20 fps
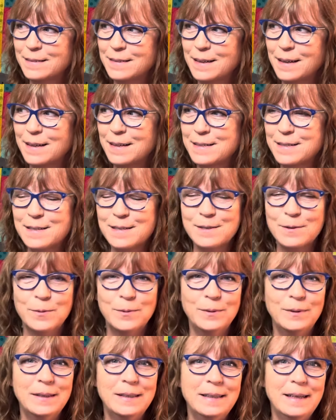I guess it's
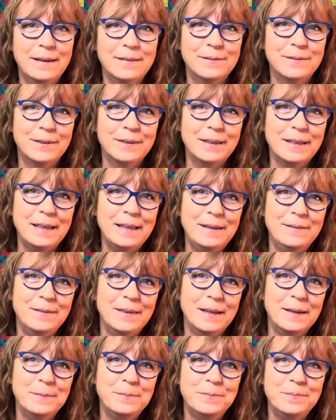cooling down for the
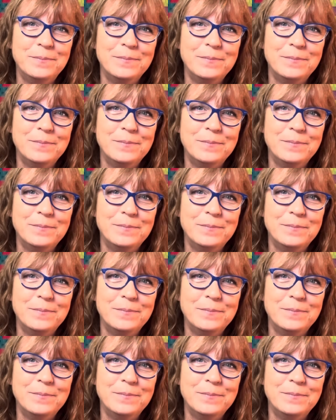evening.